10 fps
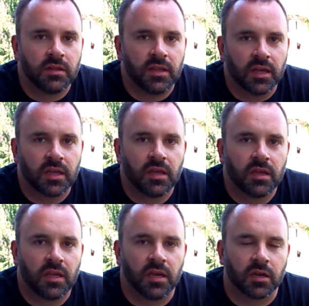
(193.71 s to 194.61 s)
Dick
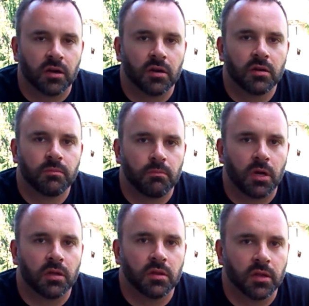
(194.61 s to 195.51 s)
Kicker
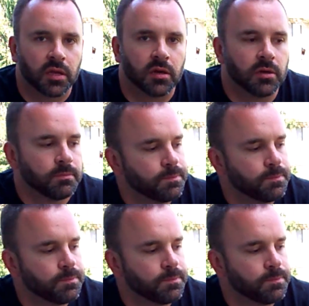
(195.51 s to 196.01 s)
Malt Liquor.